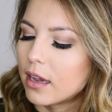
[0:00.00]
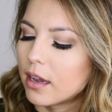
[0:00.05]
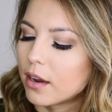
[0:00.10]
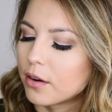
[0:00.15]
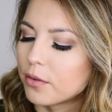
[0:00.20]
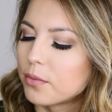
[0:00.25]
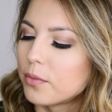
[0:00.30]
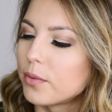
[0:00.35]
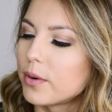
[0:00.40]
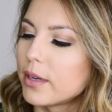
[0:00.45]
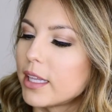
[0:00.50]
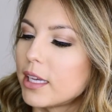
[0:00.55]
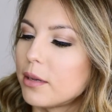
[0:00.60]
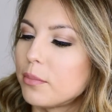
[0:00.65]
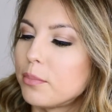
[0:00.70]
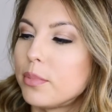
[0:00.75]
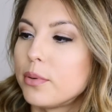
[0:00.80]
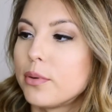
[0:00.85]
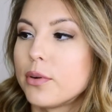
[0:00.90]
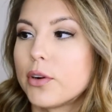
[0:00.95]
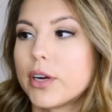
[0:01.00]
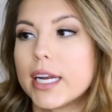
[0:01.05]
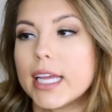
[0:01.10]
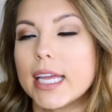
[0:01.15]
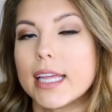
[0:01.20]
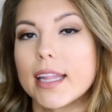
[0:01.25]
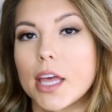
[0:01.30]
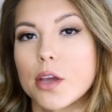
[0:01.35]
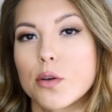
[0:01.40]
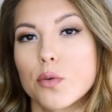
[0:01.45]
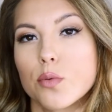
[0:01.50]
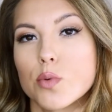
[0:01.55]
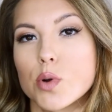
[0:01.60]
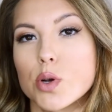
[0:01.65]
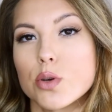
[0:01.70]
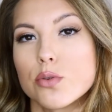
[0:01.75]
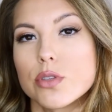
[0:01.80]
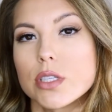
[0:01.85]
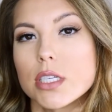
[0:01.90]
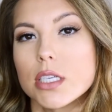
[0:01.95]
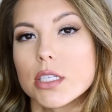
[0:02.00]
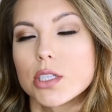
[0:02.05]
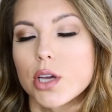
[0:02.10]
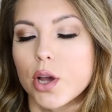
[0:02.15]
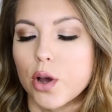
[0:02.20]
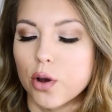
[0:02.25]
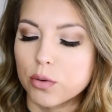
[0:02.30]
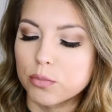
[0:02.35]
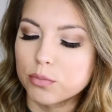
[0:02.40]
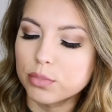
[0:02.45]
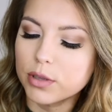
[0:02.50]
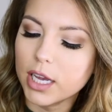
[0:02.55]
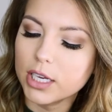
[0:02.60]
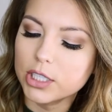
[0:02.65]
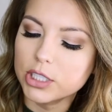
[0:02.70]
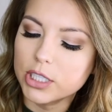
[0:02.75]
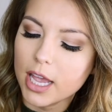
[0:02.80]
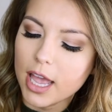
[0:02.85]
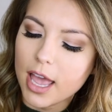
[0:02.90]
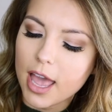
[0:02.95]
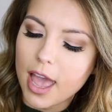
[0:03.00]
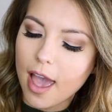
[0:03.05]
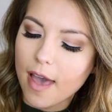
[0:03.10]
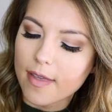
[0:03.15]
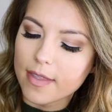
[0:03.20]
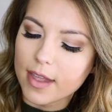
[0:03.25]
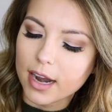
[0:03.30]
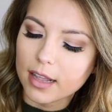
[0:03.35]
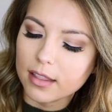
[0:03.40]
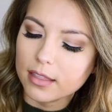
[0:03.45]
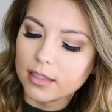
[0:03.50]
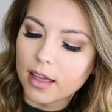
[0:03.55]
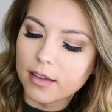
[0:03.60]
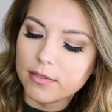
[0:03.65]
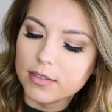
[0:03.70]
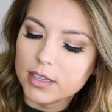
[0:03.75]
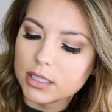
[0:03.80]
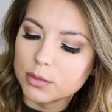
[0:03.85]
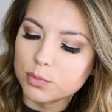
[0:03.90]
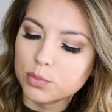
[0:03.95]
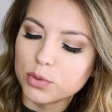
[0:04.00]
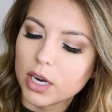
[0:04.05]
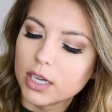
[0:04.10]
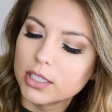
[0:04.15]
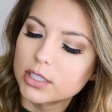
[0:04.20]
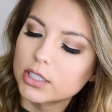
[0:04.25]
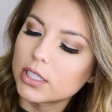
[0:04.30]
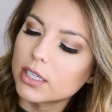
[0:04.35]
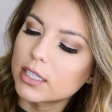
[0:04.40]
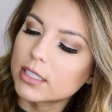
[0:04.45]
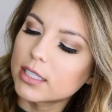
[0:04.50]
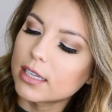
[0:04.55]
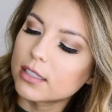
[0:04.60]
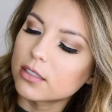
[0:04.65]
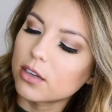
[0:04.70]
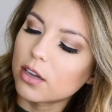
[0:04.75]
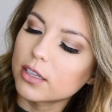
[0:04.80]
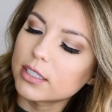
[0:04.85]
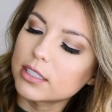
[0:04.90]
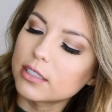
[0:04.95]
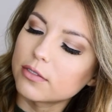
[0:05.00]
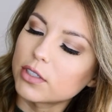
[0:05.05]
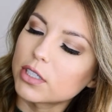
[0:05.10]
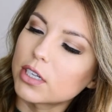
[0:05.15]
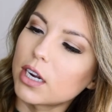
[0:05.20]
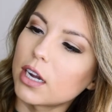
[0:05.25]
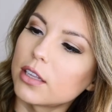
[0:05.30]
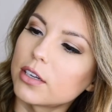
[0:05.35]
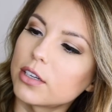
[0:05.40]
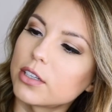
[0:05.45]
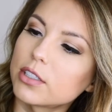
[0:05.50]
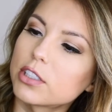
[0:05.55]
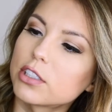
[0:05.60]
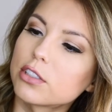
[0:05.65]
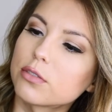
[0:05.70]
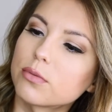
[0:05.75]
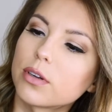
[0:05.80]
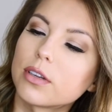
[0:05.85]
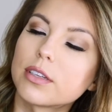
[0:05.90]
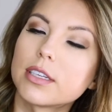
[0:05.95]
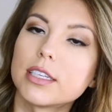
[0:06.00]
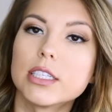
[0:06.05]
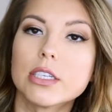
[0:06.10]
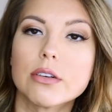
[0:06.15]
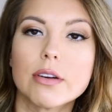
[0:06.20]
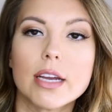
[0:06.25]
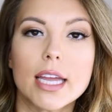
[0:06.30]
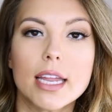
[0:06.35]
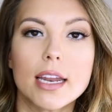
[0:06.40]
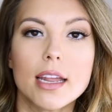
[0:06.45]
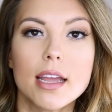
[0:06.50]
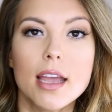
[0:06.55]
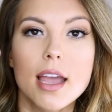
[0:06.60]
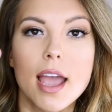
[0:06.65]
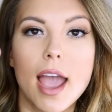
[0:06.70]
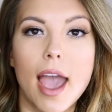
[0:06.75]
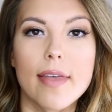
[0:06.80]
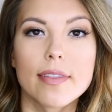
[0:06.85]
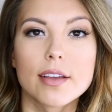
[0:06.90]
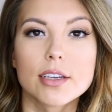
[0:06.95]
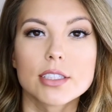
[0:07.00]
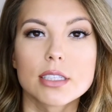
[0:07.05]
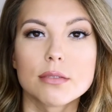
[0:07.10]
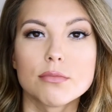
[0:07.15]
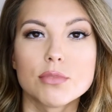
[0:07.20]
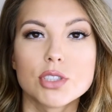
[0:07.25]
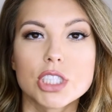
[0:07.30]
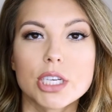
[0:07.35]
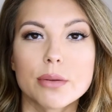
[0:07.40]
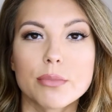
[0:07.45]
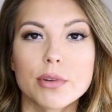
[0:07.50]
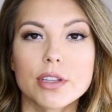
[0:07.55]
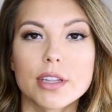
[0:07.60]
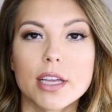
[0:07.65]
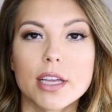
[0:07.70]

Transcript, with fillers: a really pretty like rosy tone blush and I love this bronzer because it has all these different colors swirled into it and there's some shimmer